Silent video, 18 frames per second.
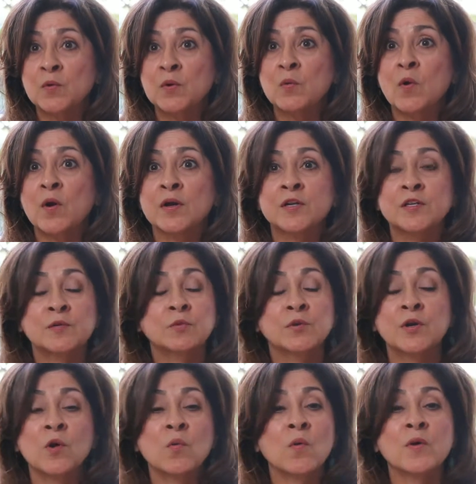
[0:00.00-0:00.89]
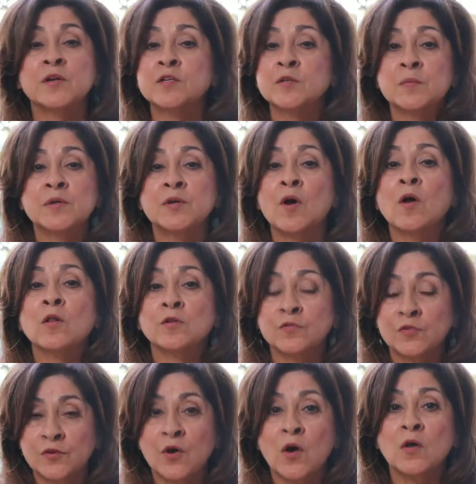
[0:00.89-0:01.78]
We don't want it to be dollar
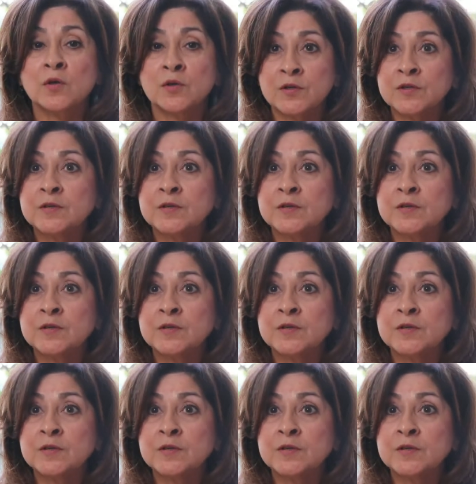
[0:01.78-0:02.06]
for dollar.